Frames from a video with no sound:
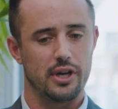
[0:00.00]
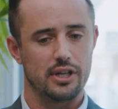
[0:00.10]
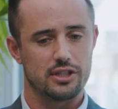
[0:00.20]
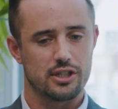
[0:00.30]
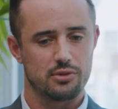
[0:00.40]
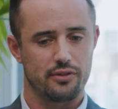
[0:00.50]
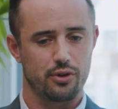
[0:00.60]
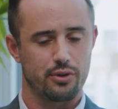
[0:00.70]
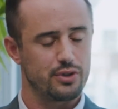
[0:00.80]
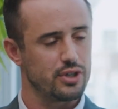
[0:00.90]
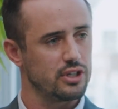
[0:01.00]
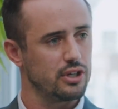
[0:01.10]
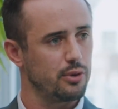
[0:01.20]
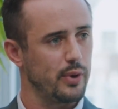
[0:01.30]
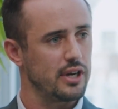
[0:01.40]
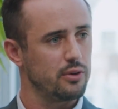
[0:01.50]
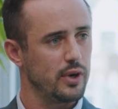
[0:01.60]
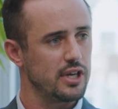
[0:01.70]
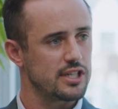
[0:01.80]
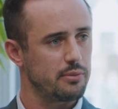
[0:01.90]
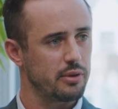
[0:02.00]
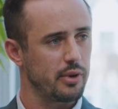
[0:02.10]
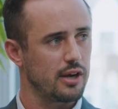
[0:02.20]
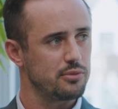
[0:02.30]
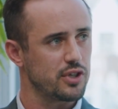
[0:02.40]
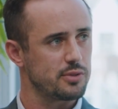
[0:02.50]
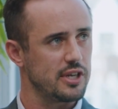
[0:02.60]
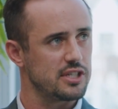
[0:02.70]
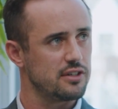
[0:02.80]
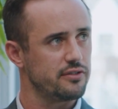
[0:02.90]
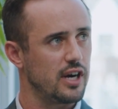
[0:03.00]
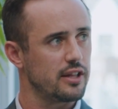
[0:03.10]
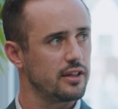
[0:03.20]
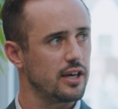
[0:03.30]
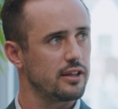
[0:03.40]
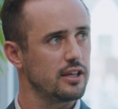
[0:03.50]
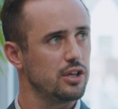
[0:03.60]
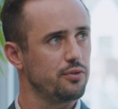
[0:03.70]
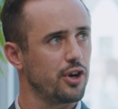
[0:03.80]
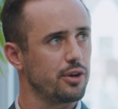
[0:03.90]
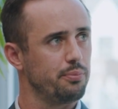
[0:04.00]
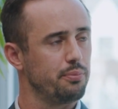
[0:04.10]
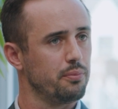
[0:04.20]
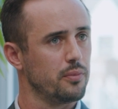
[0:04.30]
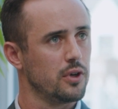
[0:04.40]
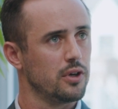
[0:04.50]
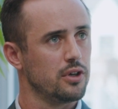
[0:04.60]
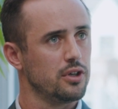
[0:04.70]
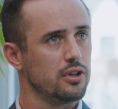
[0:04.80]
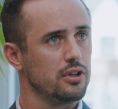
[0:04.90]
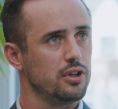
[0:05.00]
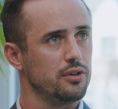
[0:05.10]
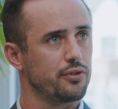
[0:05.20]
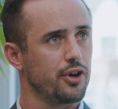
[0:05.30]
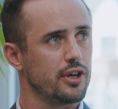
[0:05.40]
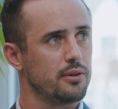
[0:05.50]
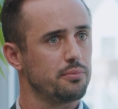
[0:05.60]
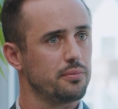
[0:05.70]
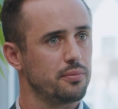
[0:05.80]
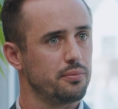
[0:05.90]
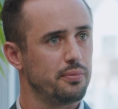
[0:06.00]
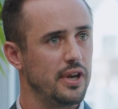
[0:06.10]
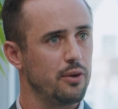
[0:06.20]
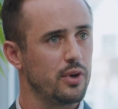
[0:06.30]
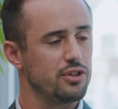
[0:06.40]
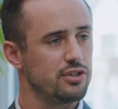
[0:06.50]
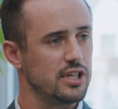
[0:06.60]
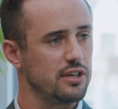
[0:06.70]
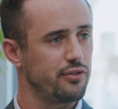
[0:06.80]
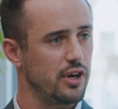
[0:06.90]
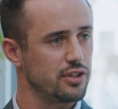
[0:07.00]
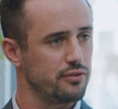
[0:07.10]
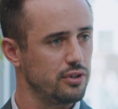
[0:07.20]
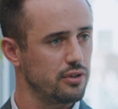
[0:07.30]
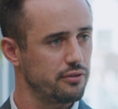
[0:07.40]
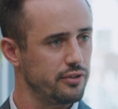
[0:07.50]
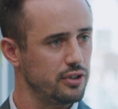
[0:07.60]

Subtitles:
But in terms of your question, when does something become too expensive? I think you've got to play what you see in front of you on the